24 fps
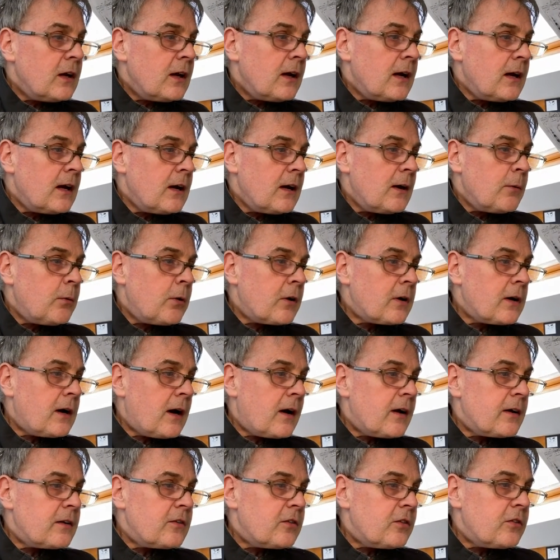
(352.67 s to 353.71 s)
What
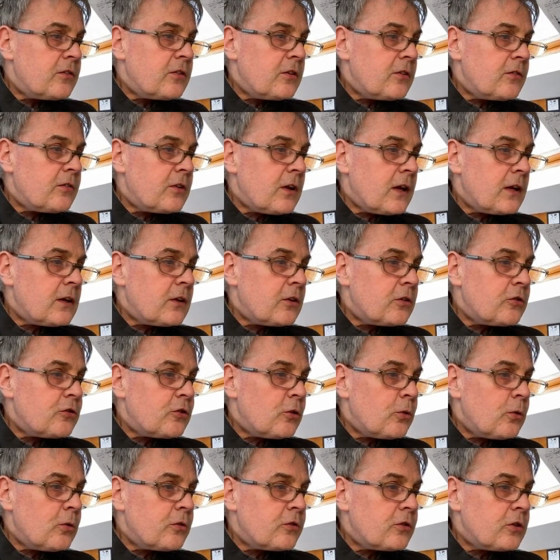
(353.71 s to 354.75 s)
characteristic of light
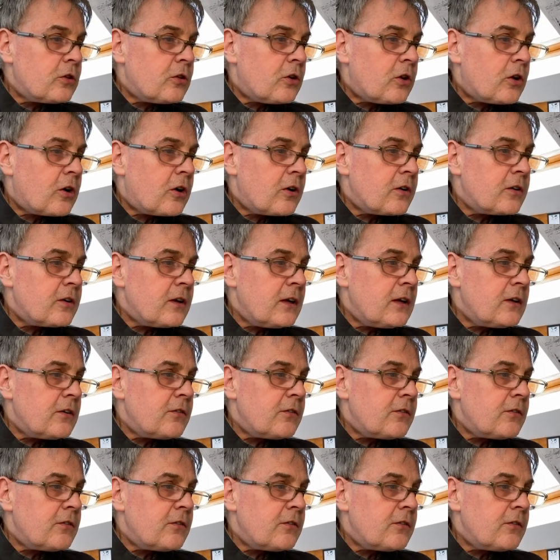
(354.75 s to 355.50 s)
controls the current in a